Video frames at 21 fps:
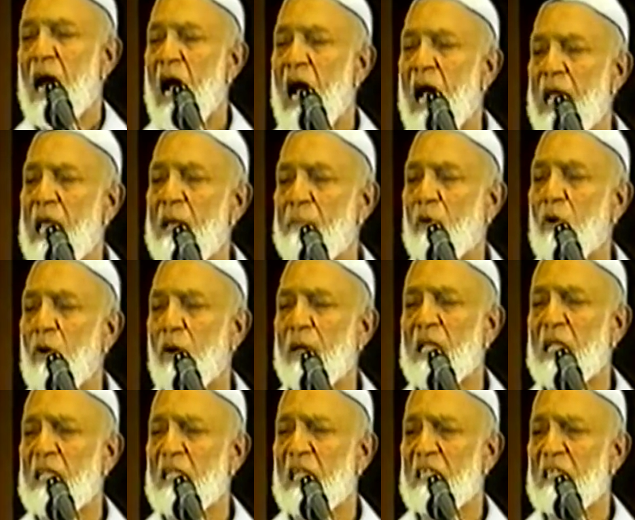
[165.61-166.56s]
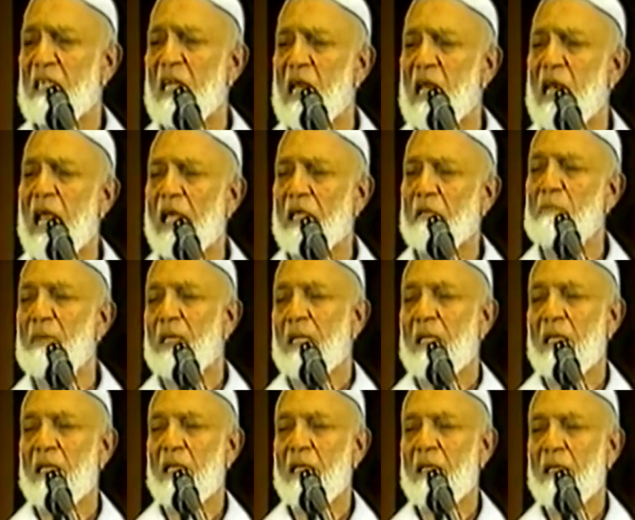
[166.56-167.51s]
I am God and there's none like
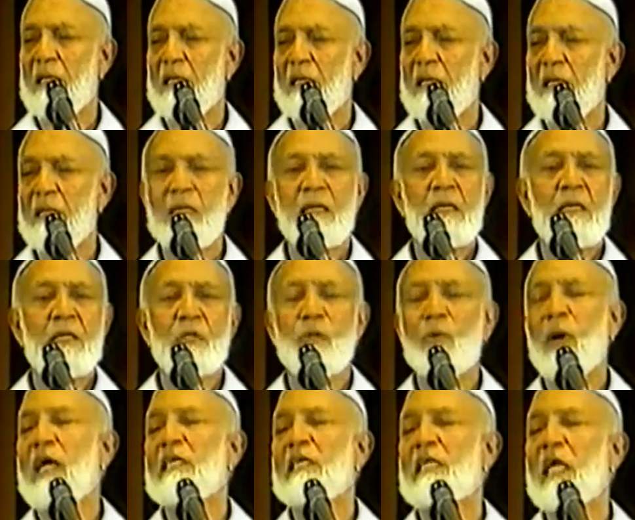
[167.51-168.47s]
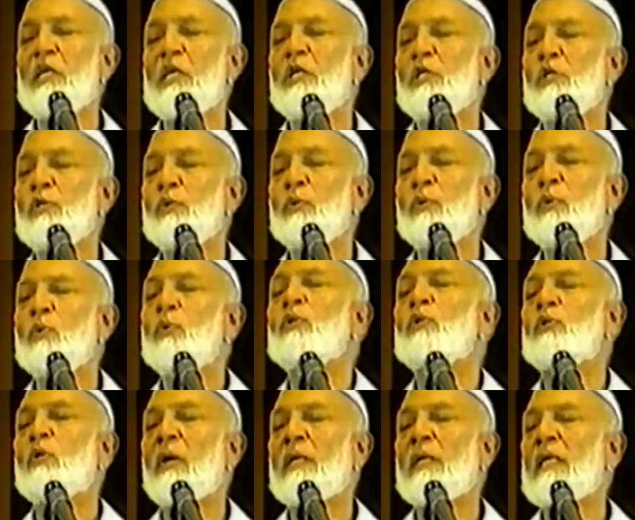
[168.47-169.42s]
me. You ask any Jew
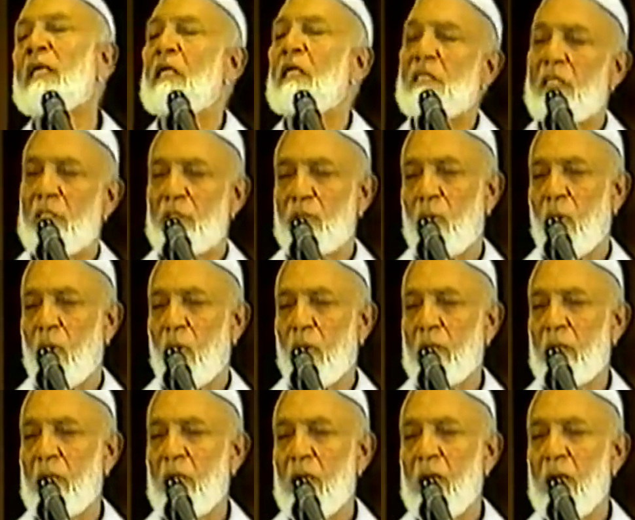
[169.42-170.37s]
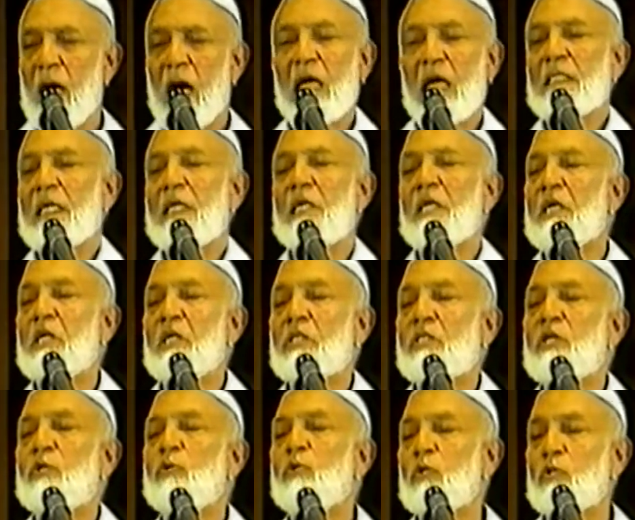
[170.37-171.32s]
who's talking, he says God. Ask any
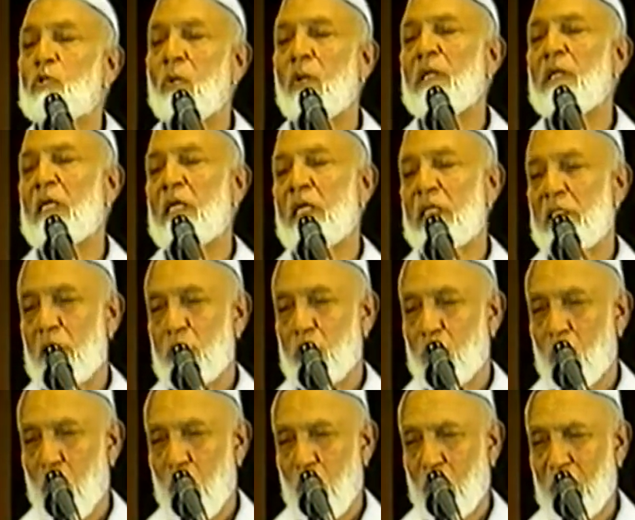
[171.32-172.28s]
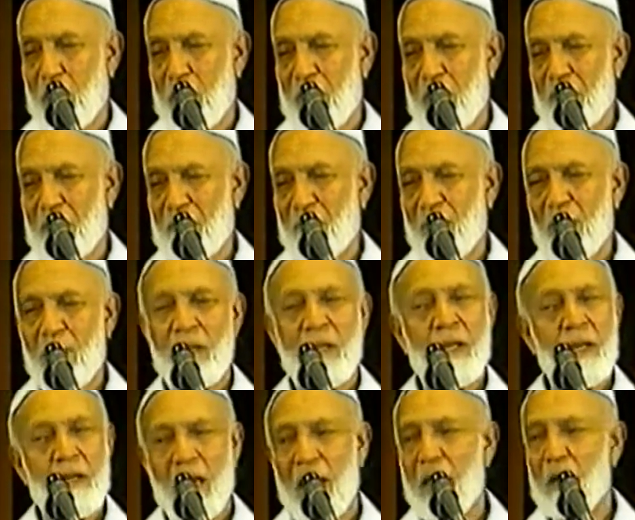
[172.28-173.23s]
Christian who's talking, he says God.
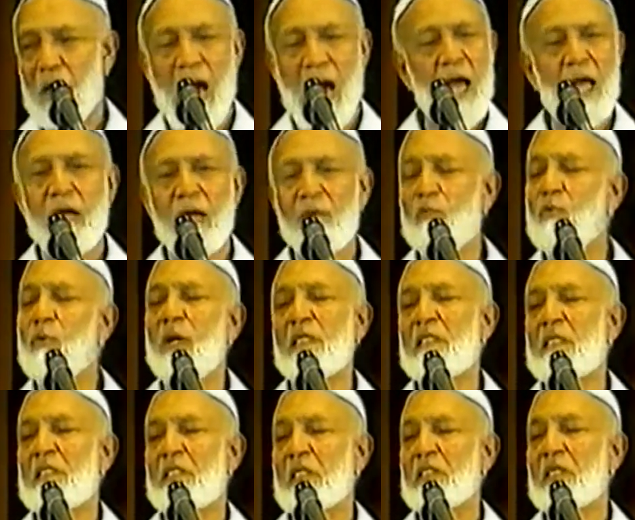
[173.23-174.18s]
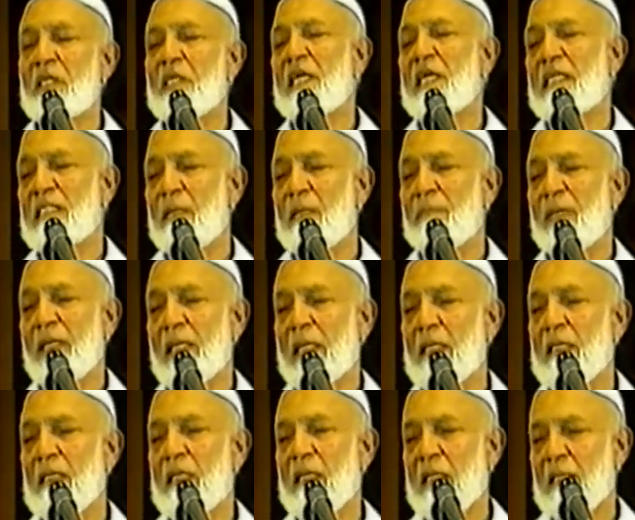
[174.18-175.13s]
And I have no hesitation in accepting
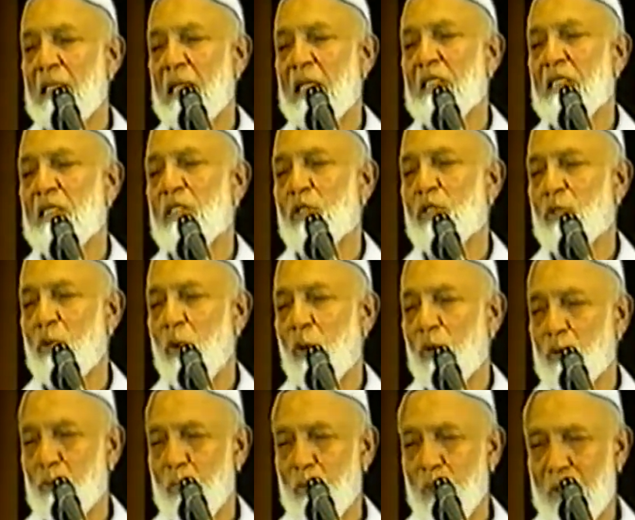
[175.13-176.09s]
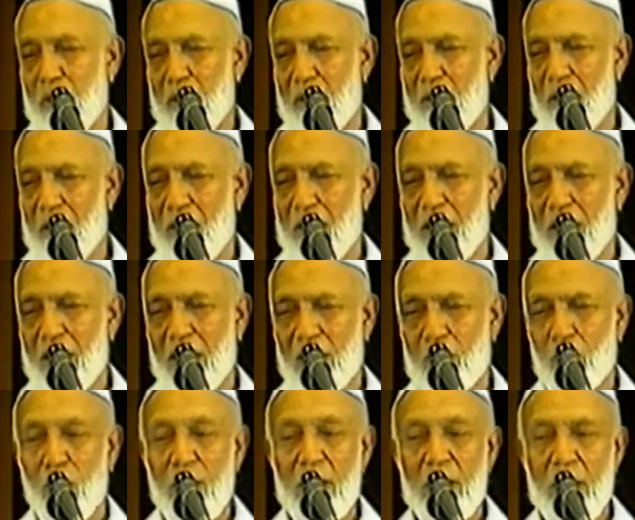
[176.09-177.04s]
it, that this is God's word.
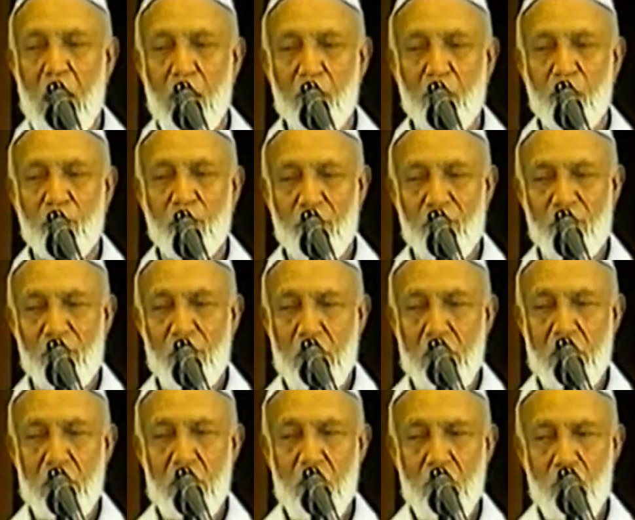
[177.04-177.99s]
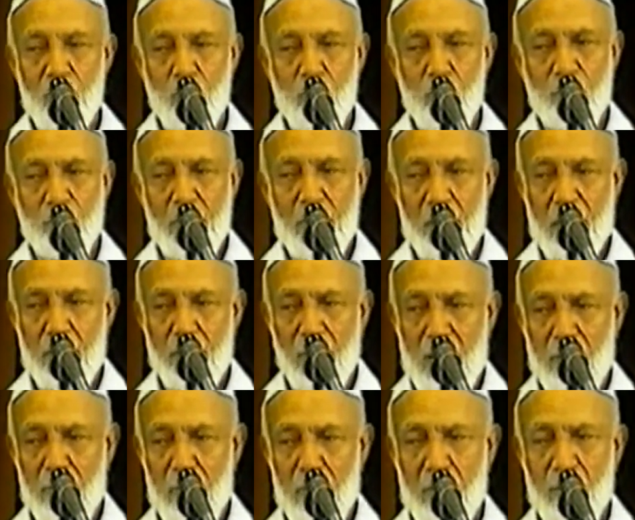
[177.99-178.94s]
That's one type of evidence you'll find in the
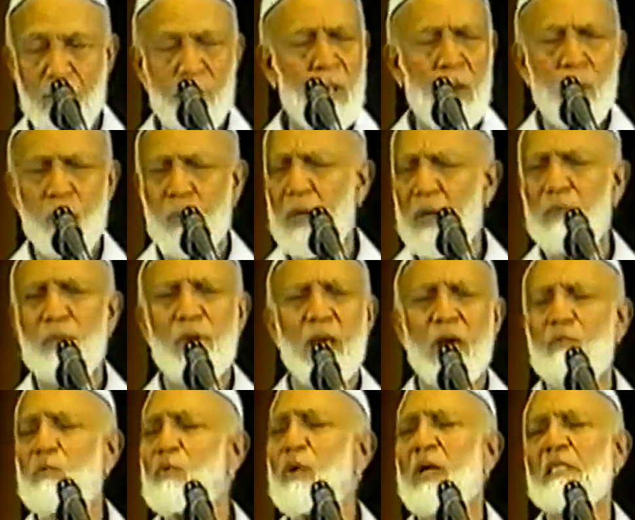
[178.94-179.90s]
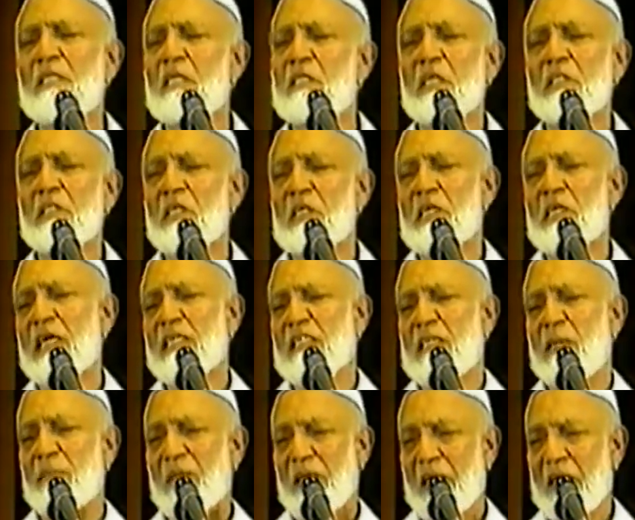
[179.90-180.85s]
Bible, where we have no hesitation in
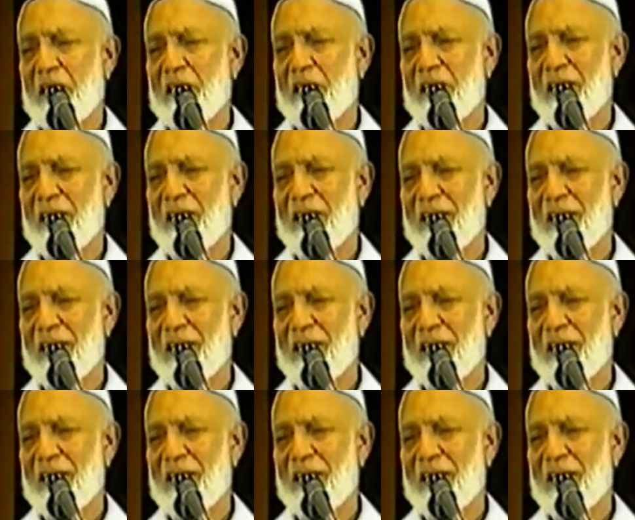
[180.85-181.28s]
accepting it.